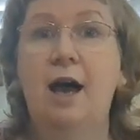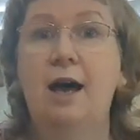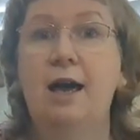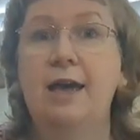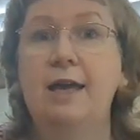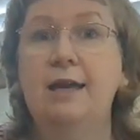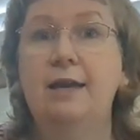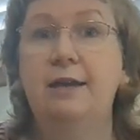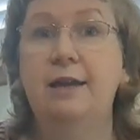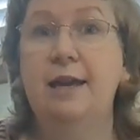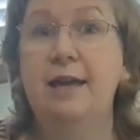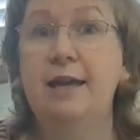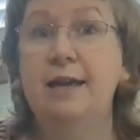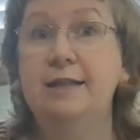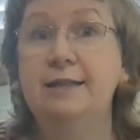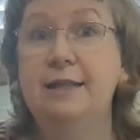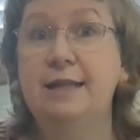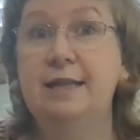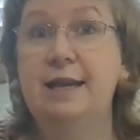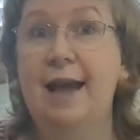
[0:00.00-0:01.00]
it
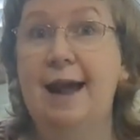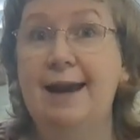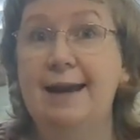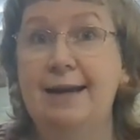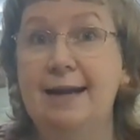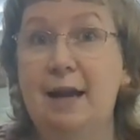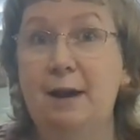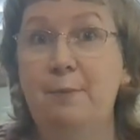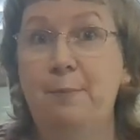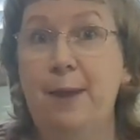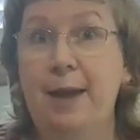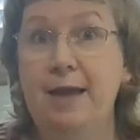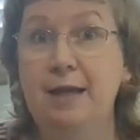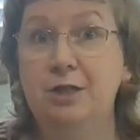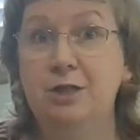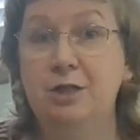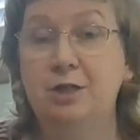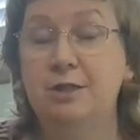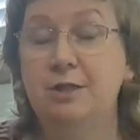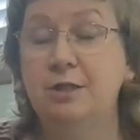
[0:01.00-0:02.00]
ends at 99
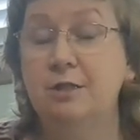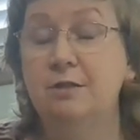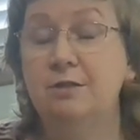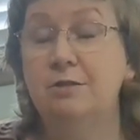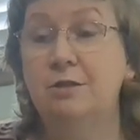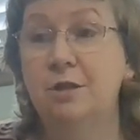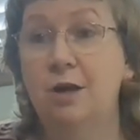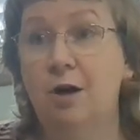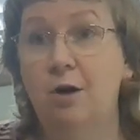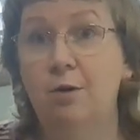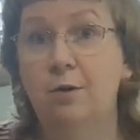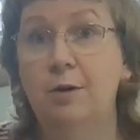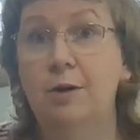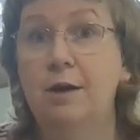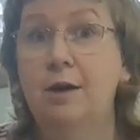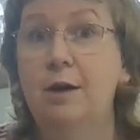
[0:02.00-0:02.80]
pages. So